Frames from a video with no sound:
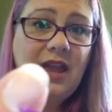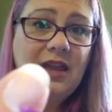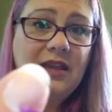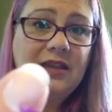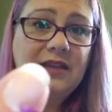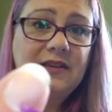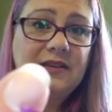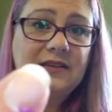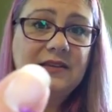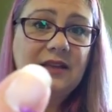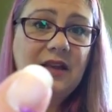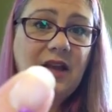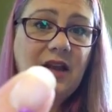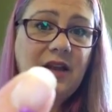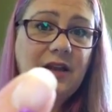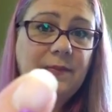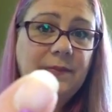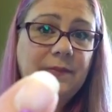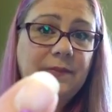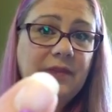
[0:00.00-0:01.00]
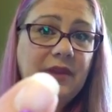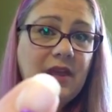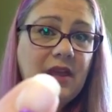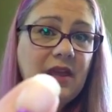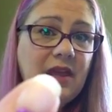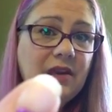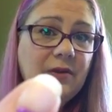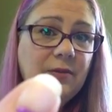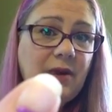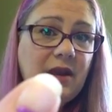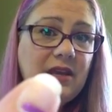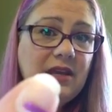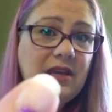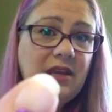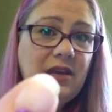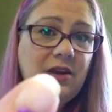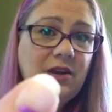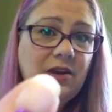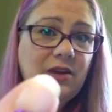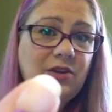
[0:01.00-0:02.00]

is right here,